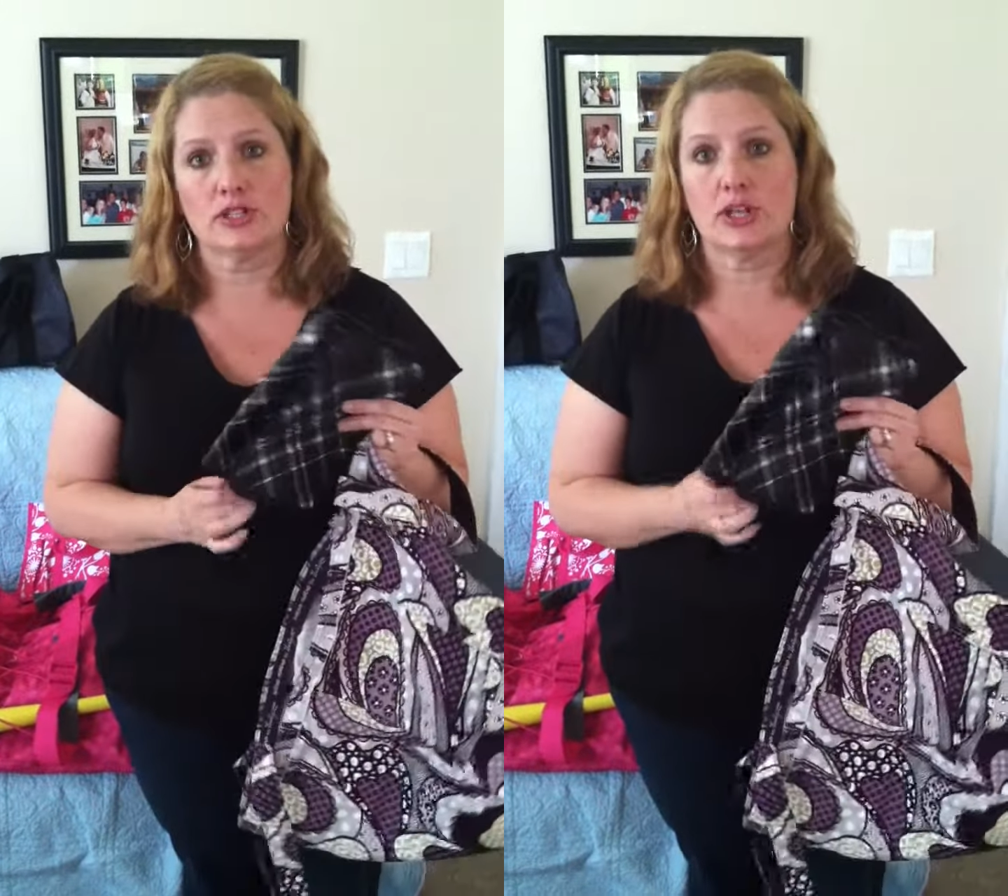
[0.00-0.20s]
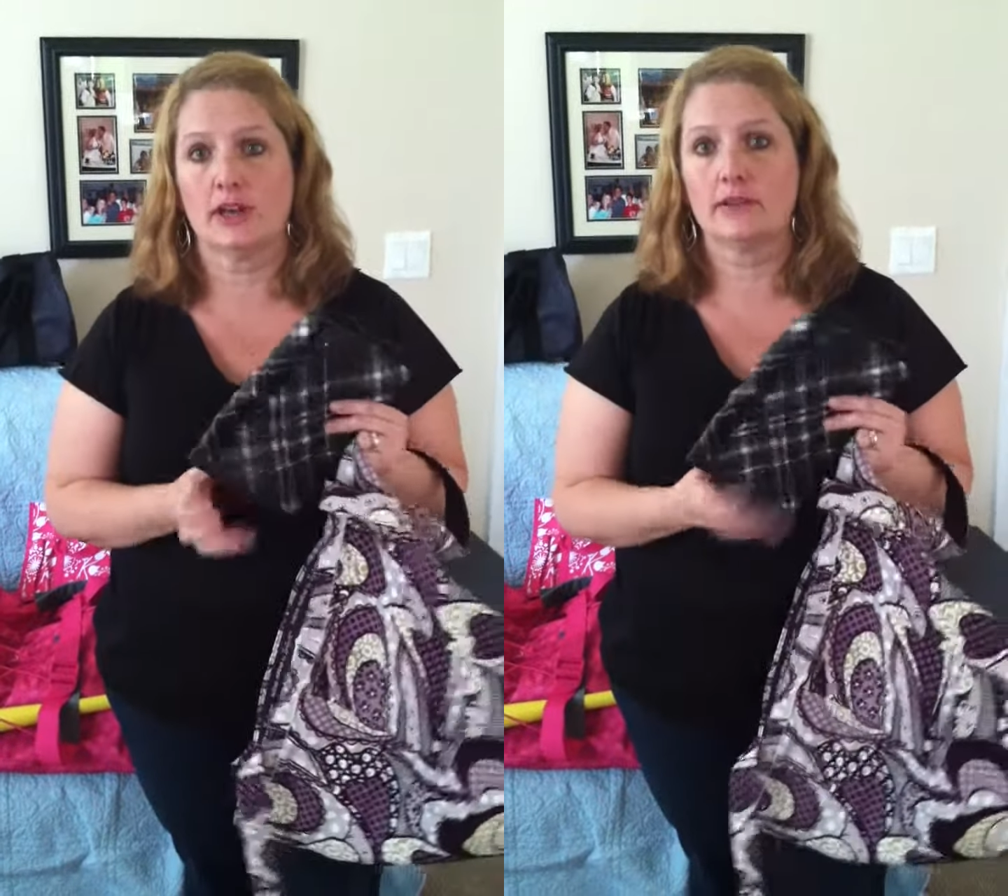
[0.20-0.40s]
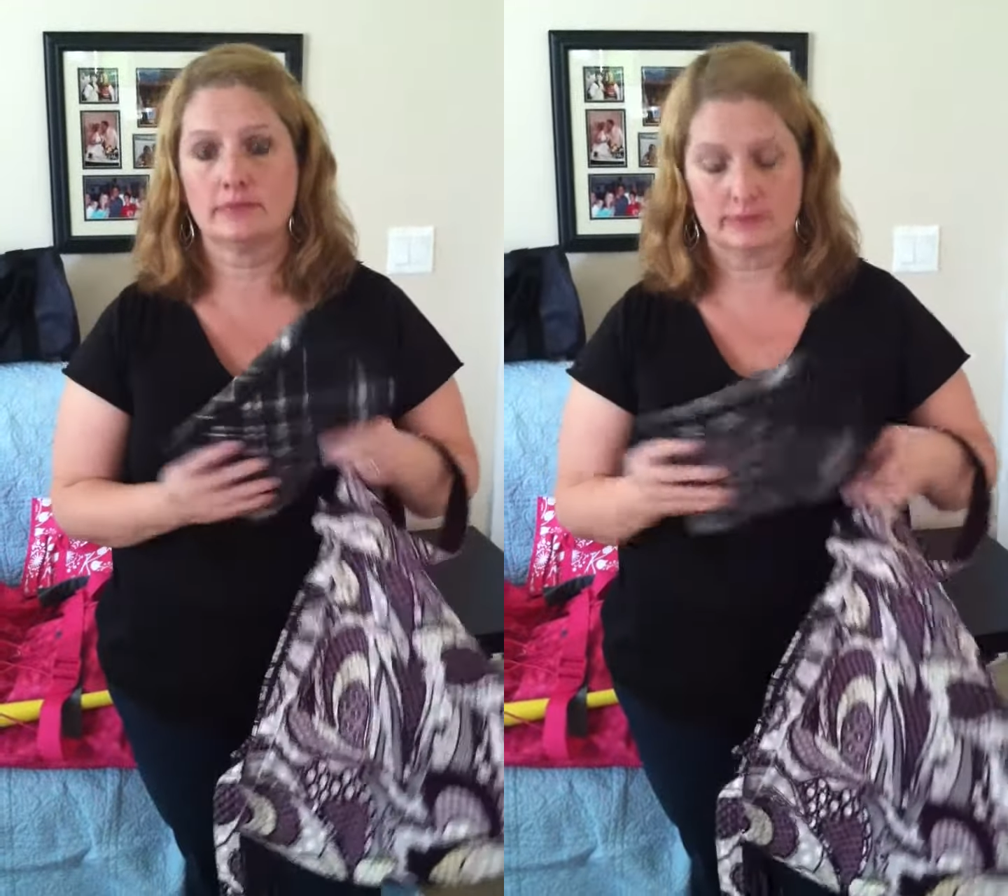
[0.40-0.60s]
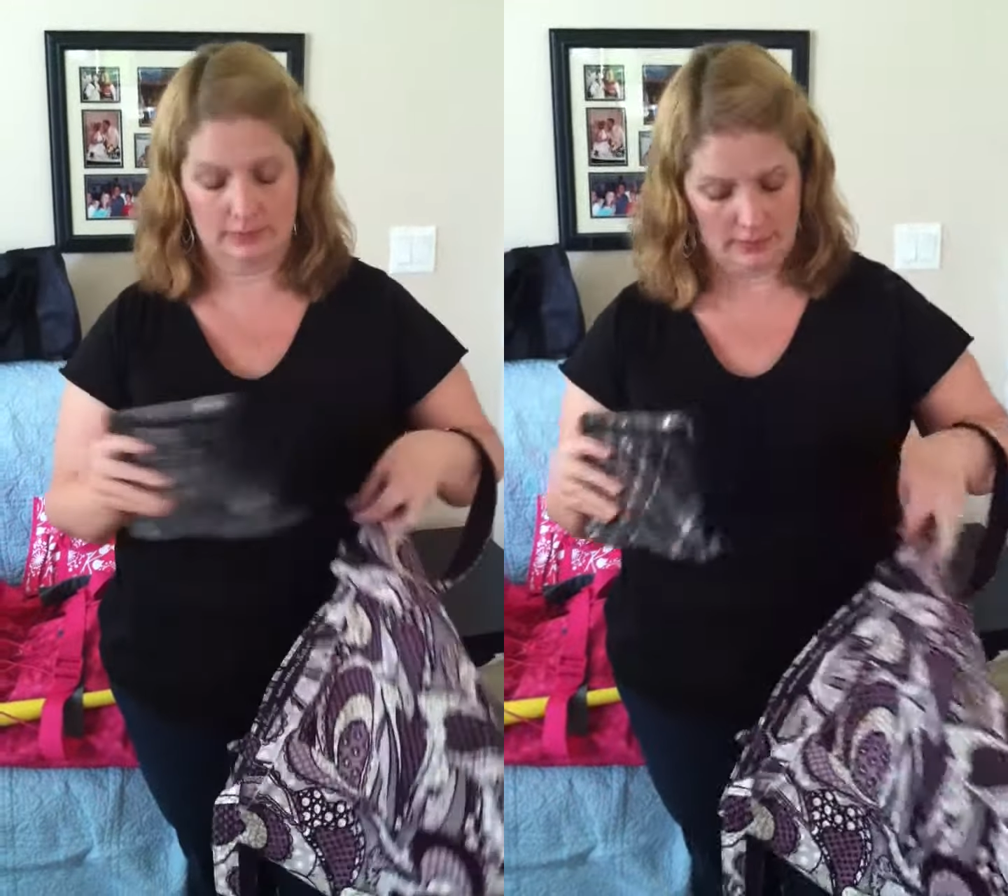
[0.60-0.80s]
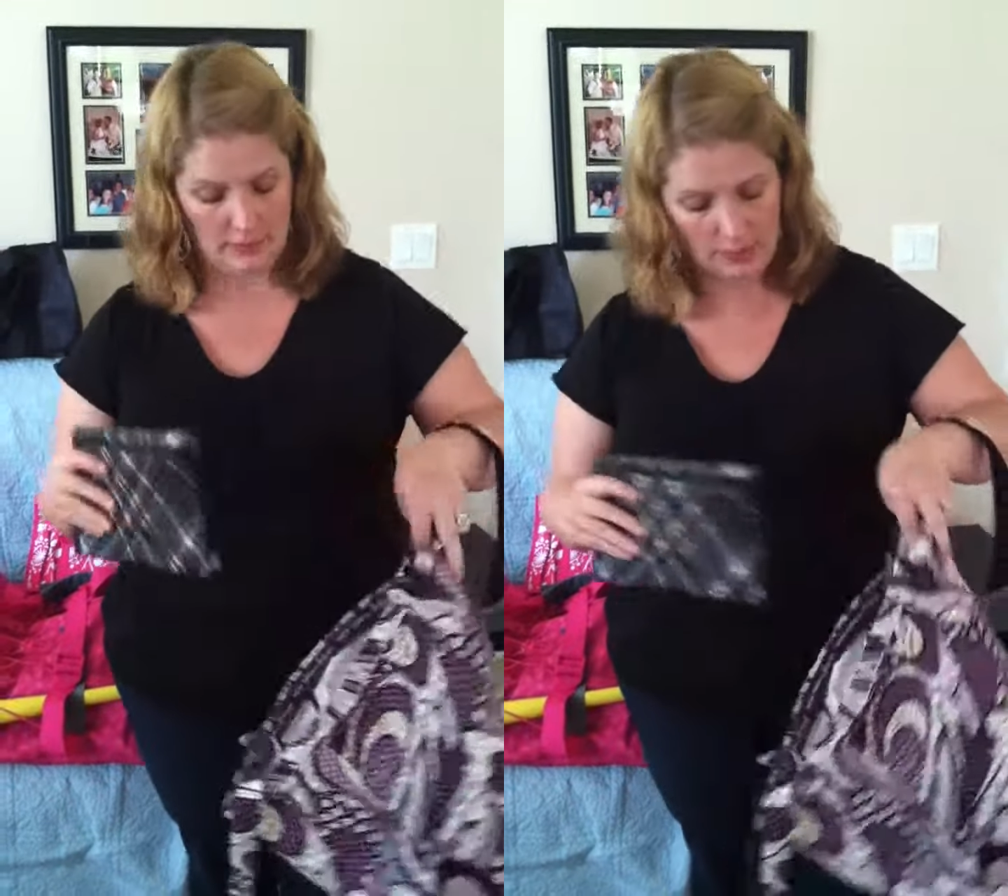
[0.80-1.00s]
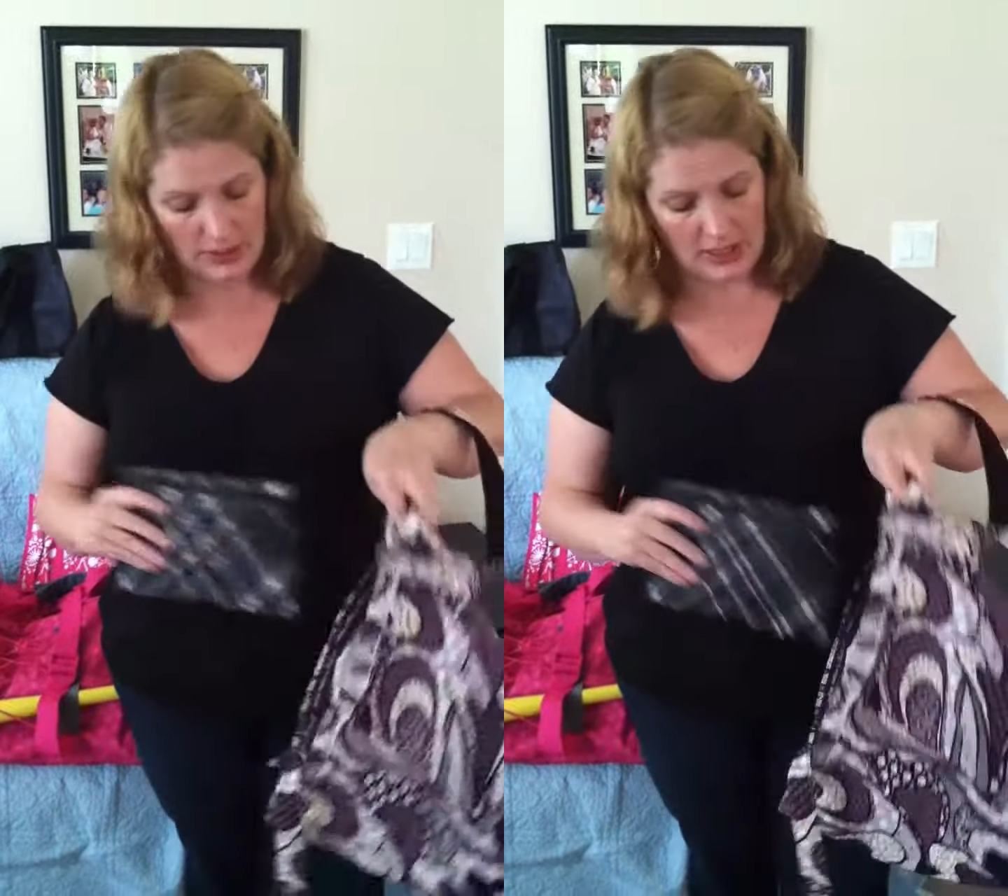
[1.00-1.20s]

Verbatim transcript: which I